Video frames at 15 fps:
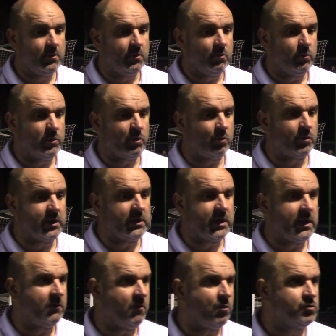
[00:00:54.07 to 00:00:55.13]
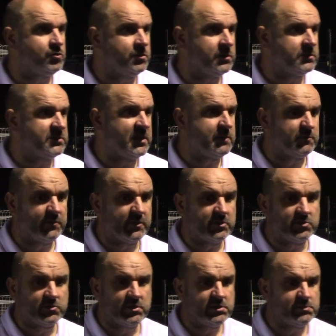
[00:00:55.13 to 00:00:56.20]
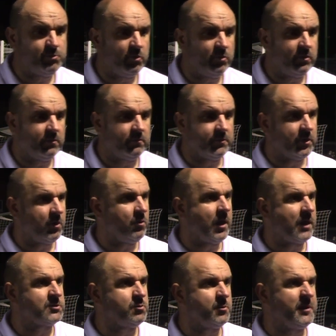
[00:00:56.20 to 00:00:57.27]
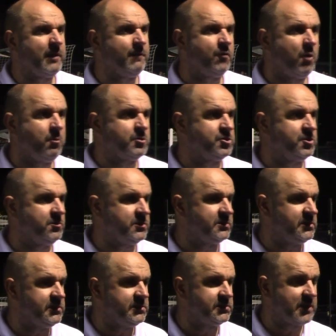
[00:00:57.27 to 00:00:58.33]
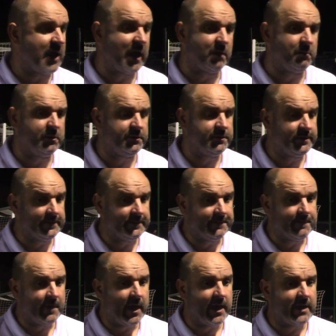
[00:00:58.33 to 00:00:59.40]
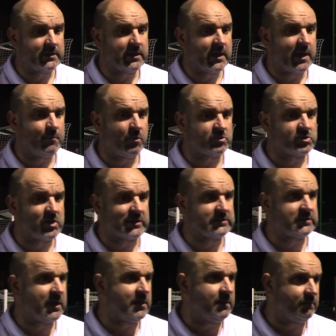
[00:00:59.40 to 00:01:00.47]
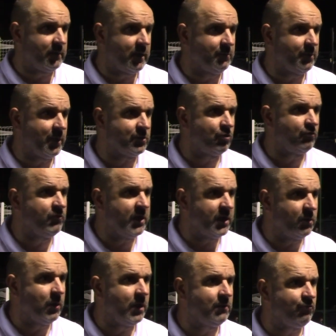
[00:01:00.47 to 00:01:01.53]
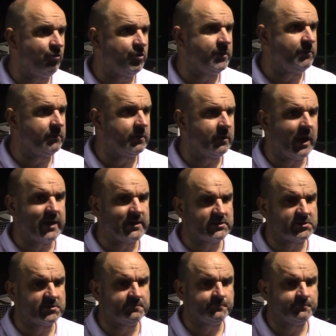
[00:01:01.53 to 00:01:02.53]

We don't need heroes in terms of injuries, but lads will be given opportunities. Callum and Hayden came on Saturday and done really well, running legs.